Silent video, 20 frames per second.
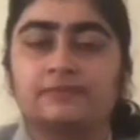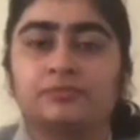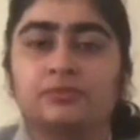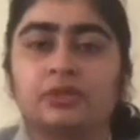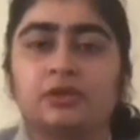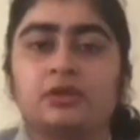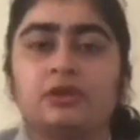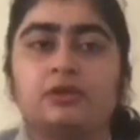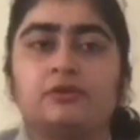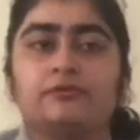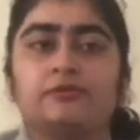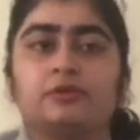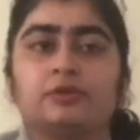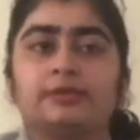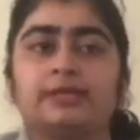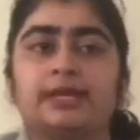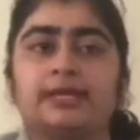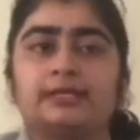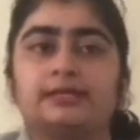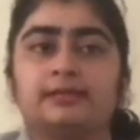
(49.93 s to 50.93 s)
For that
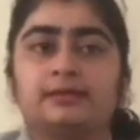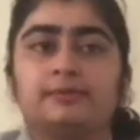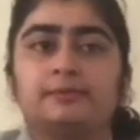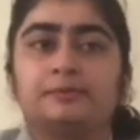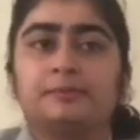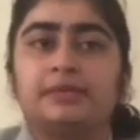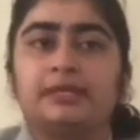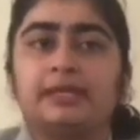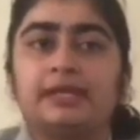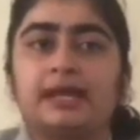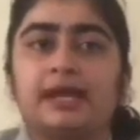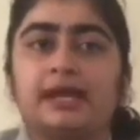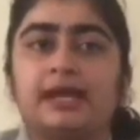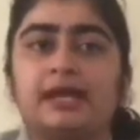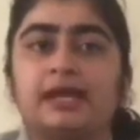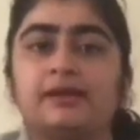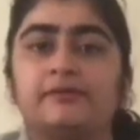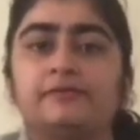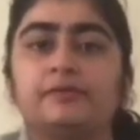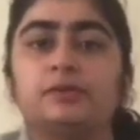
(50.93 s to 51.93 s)
company, I have
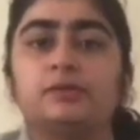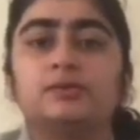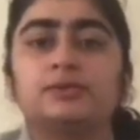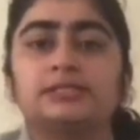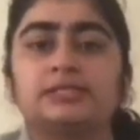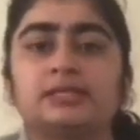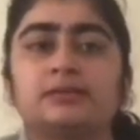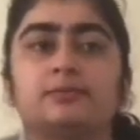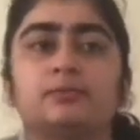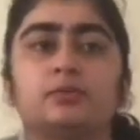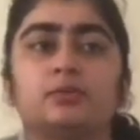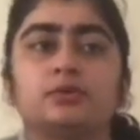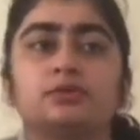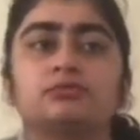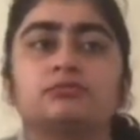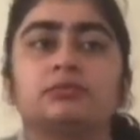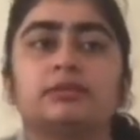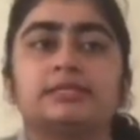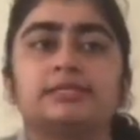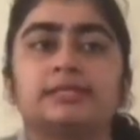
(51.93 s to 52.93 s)
used the most
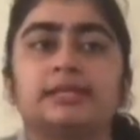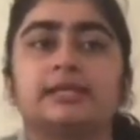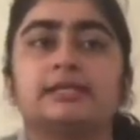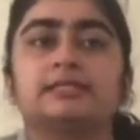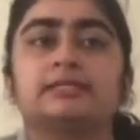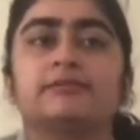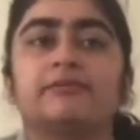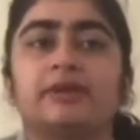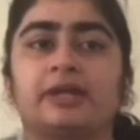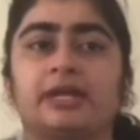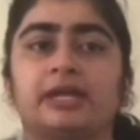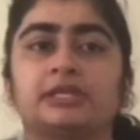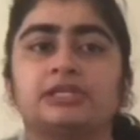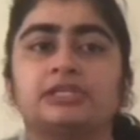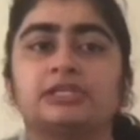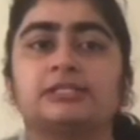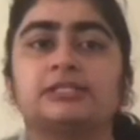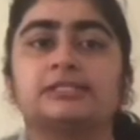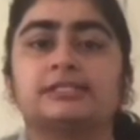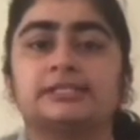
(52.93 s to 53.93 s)
recent financial
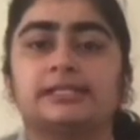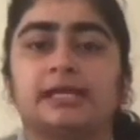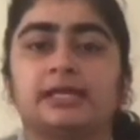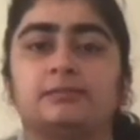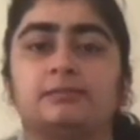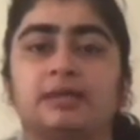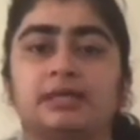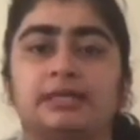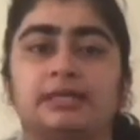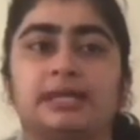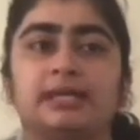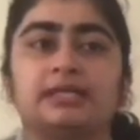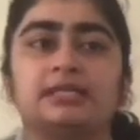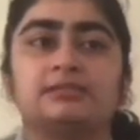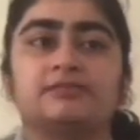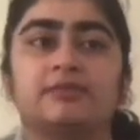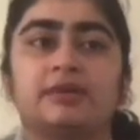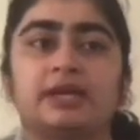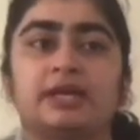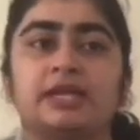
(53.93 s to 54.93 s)
statement, that is
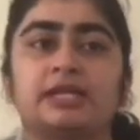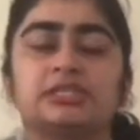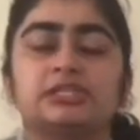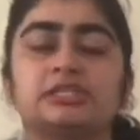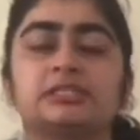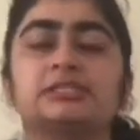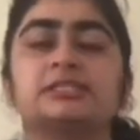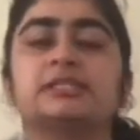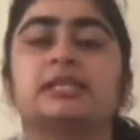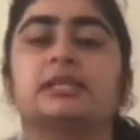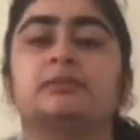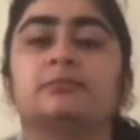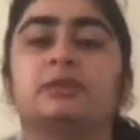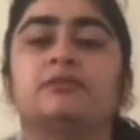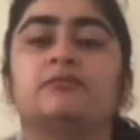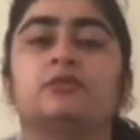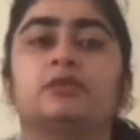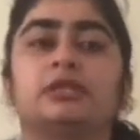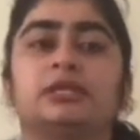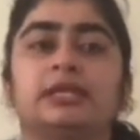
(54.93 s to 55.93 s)
financial statement for the
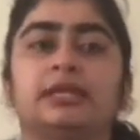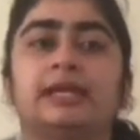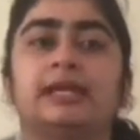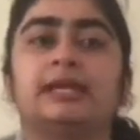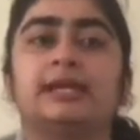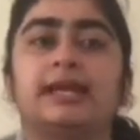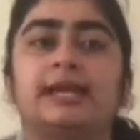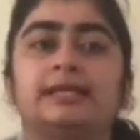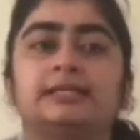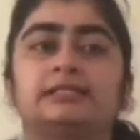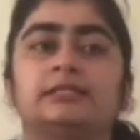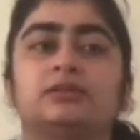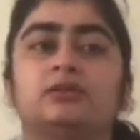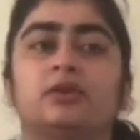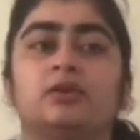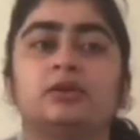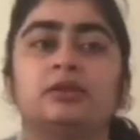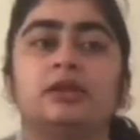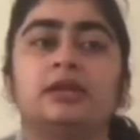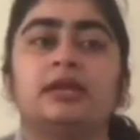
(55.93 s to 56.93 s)
year ended on
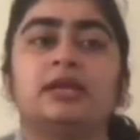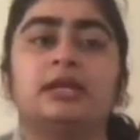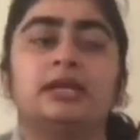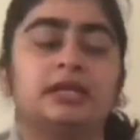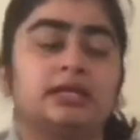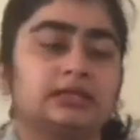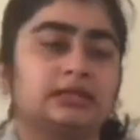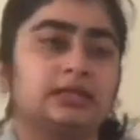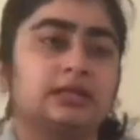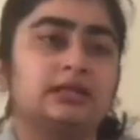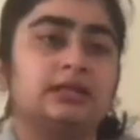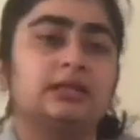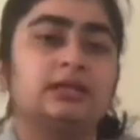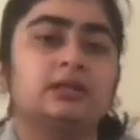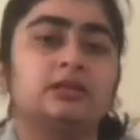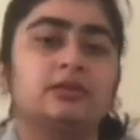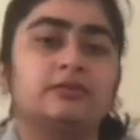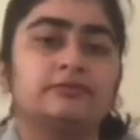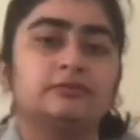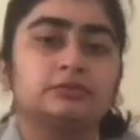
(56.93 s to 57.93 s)
30th of
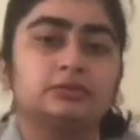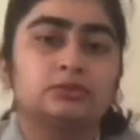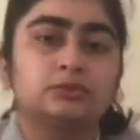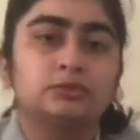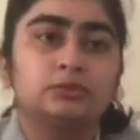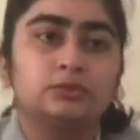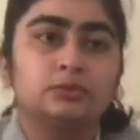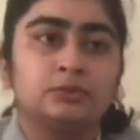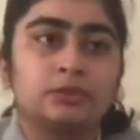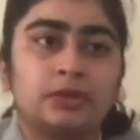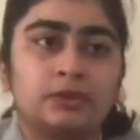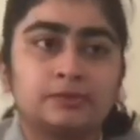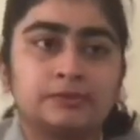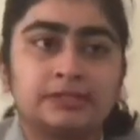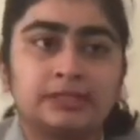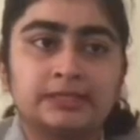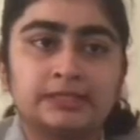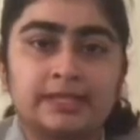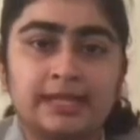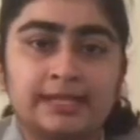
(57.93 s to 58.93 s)
June
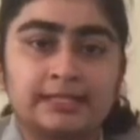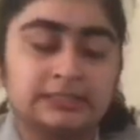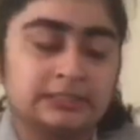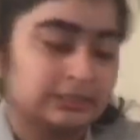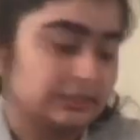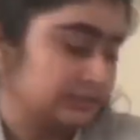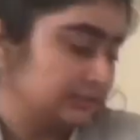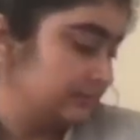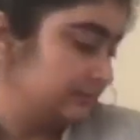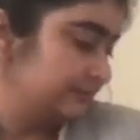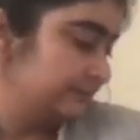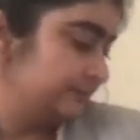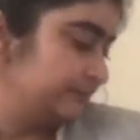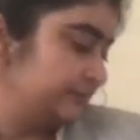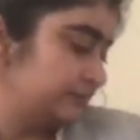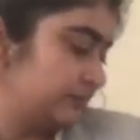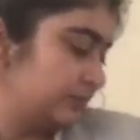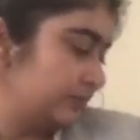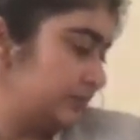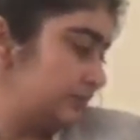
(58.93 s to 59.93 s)
2019.
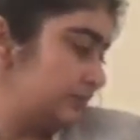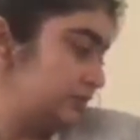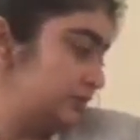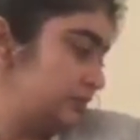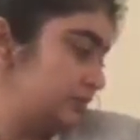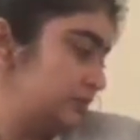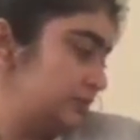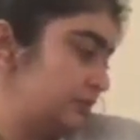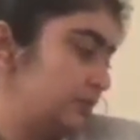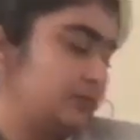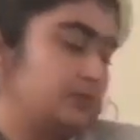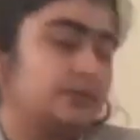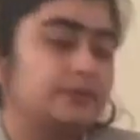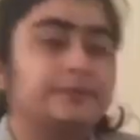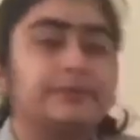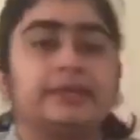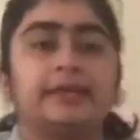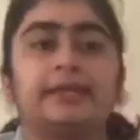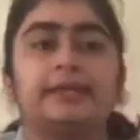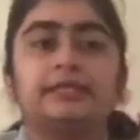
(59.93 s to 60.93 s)
So
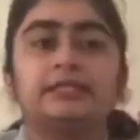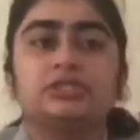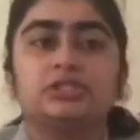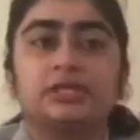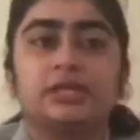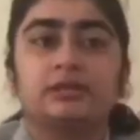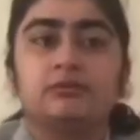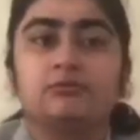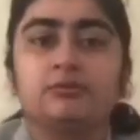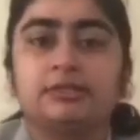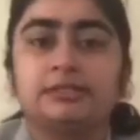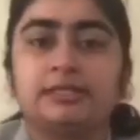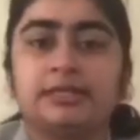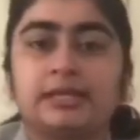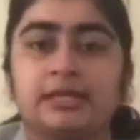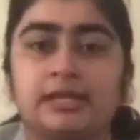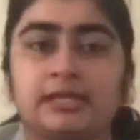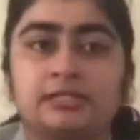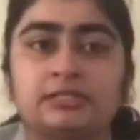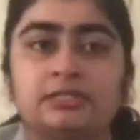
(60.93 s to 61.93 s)
in general, there are
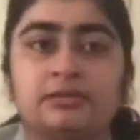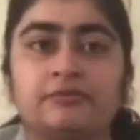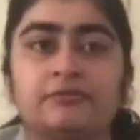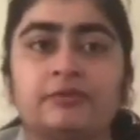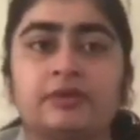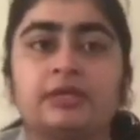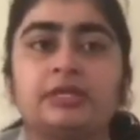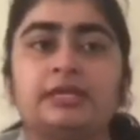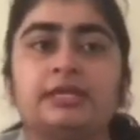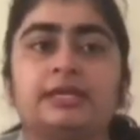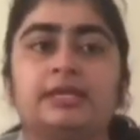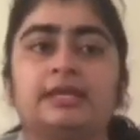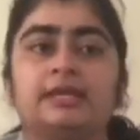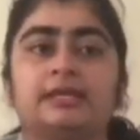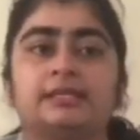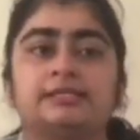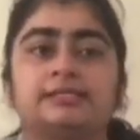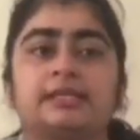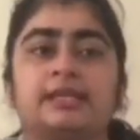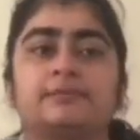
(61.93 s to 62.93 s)
different key
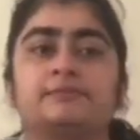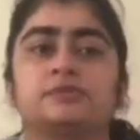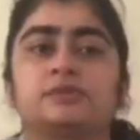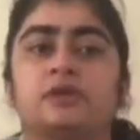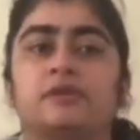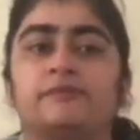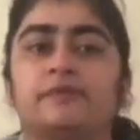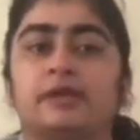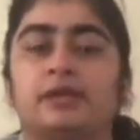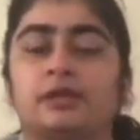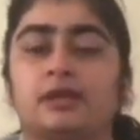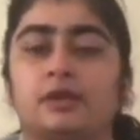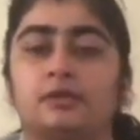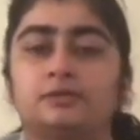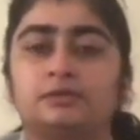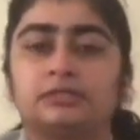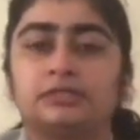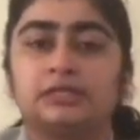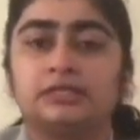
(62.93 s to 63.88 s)
concepts of accounting